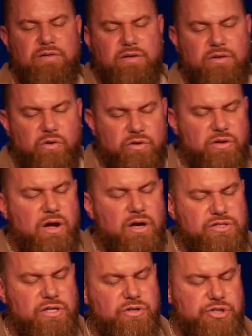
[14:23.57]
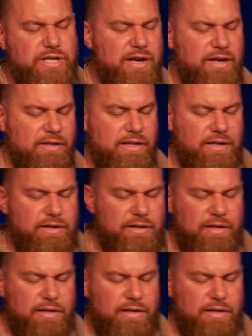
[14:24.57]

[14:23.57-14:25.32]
the Orthodox understanding that